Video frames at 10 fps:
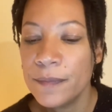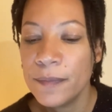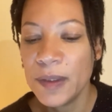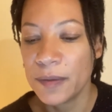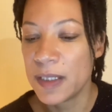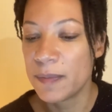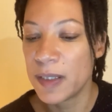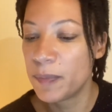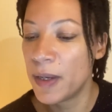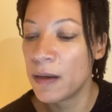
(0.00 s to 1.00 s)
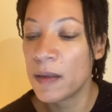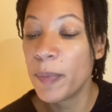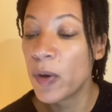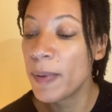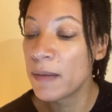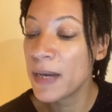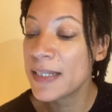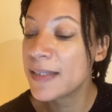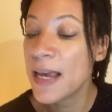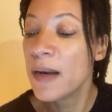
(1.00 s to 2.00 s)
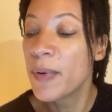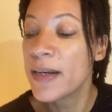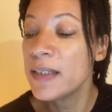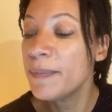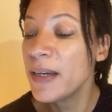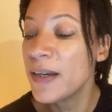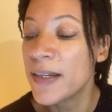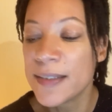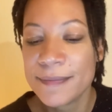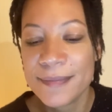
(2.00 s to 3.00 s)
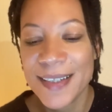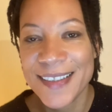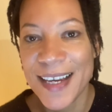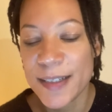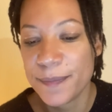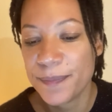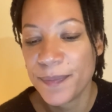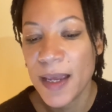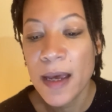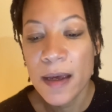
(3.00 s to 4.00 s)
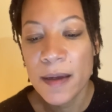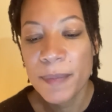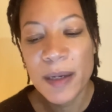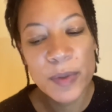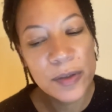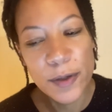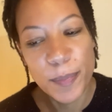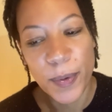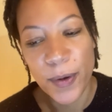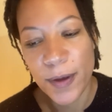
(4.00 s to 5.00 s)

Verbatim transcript: Oh, this must be another book about my celebrated bird, he said. But it was not a book.